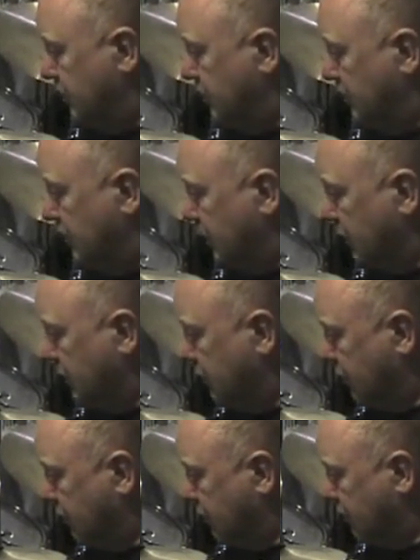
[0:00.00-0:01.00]
So
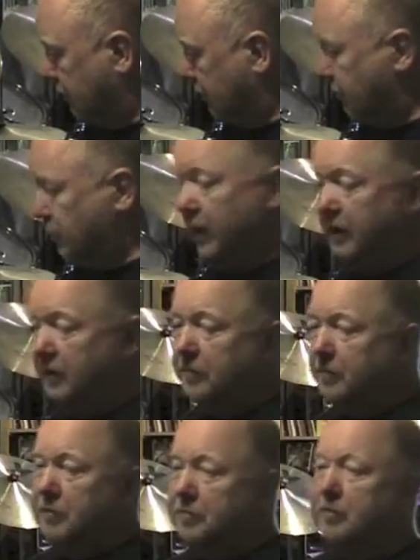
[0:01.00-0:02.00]
get the tempo up to 80
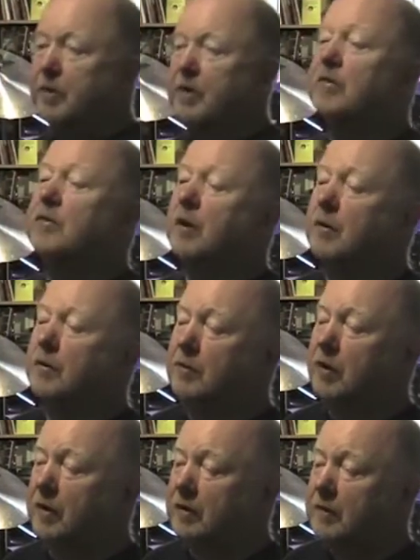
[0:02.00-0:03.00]
beats per minute. So I'm
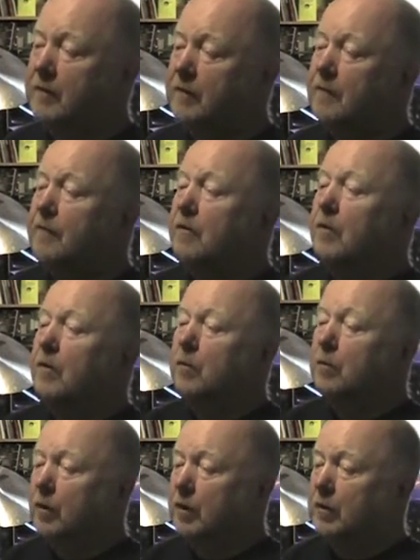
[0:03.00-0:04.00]
going
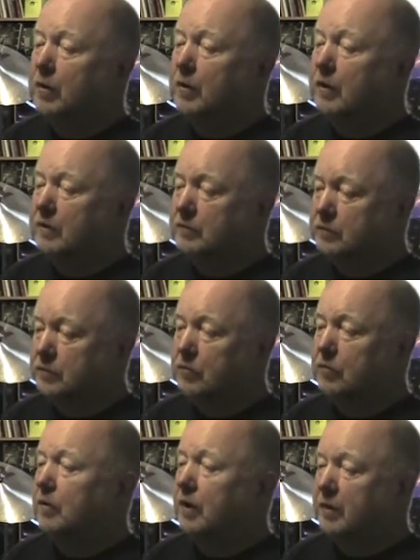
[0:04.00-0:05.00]
1 and
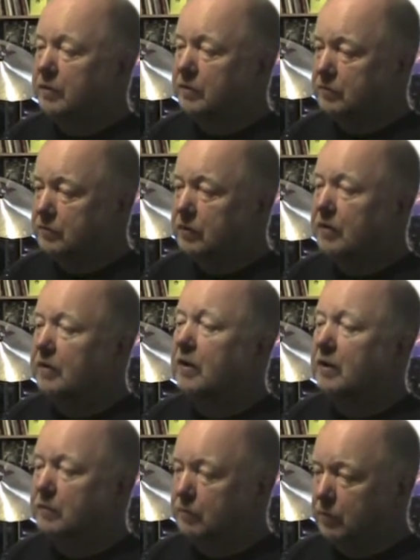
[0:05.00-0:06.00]
2 and 3
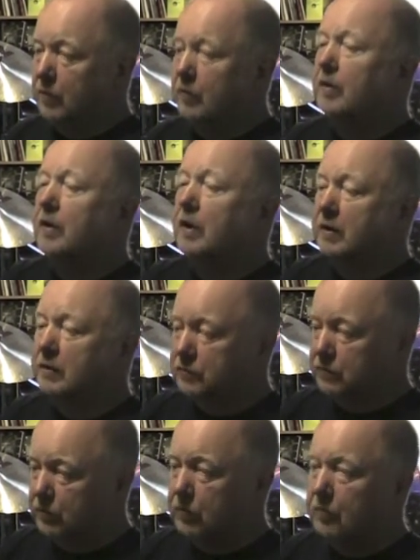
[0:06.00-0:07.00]
and 1 and
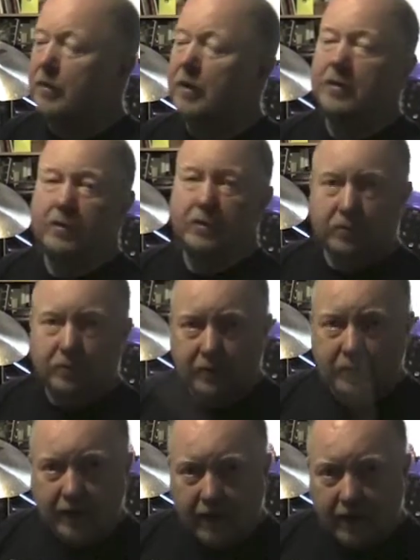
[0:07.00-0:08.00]
2 and
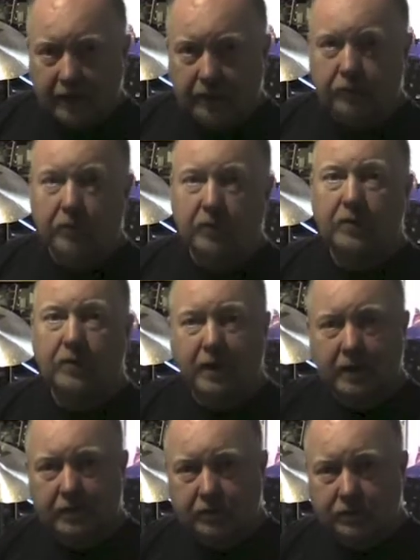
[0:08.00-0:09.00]
3 and 1
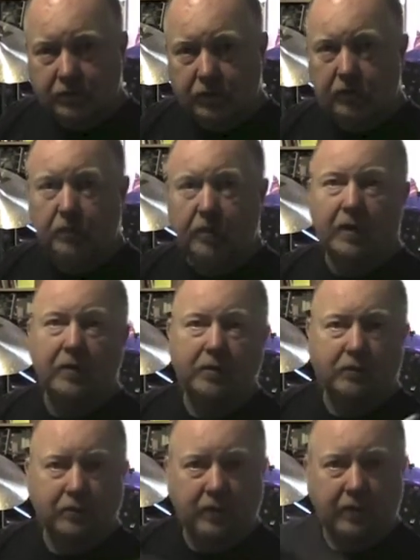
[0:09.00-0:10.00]
and 2 and
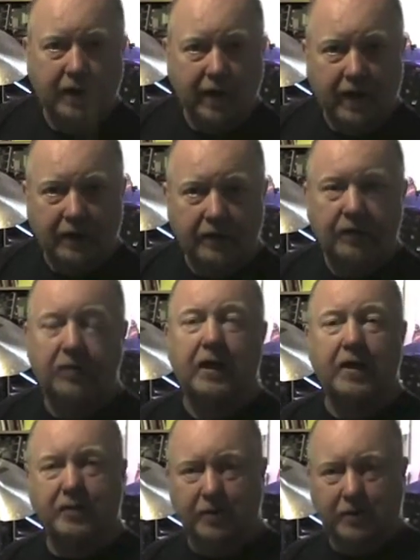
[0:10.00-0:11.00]
3 and, because the
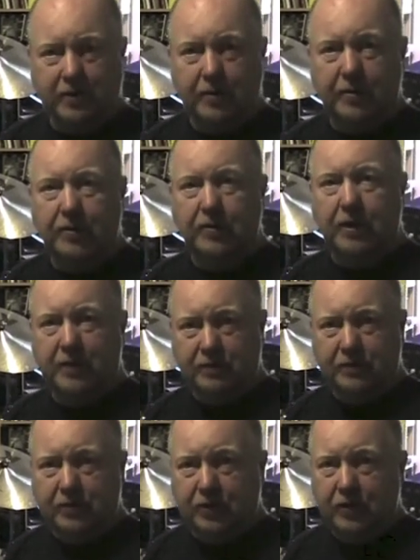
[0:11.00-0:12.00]
accent's coming on every
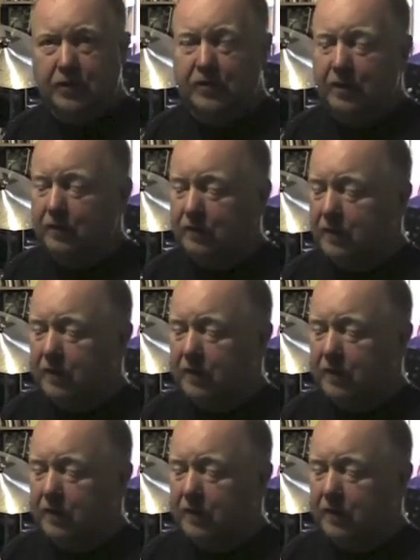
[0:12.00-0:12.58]
3rd note.